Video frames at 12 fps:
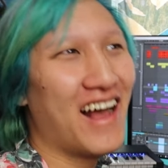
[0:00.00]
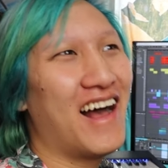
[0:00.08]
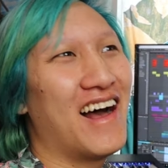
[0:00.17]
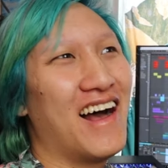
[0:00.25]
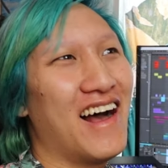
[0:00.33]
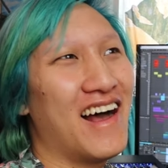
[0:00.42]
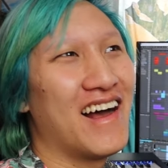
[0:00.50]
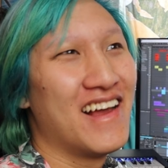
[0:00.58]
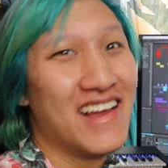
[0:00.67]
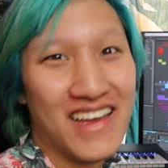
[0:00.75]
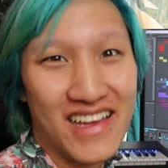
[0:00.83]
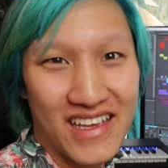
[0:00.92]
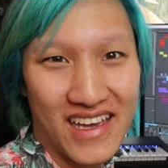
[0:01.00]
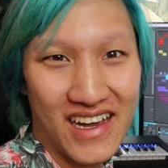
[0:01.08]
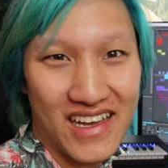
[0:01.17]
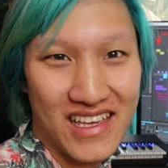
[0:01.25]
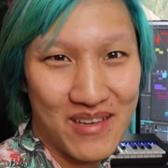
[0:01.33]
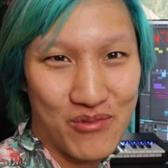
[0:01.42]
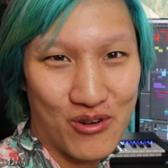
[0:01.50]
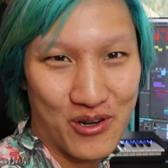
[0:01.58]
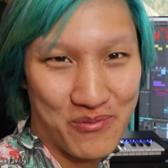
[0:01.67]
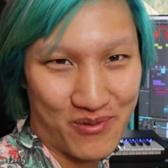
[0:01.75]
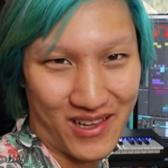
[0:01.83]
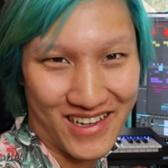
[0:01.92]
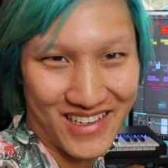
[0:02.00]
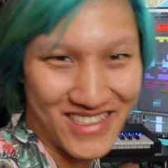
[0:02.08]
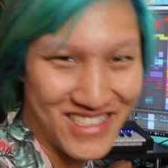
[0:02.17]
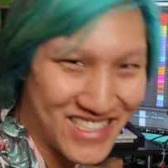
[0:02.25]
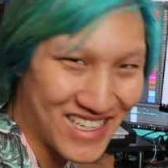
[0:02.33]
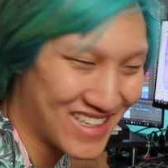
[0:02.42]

Ha ha. Yeah, keyboard plugins.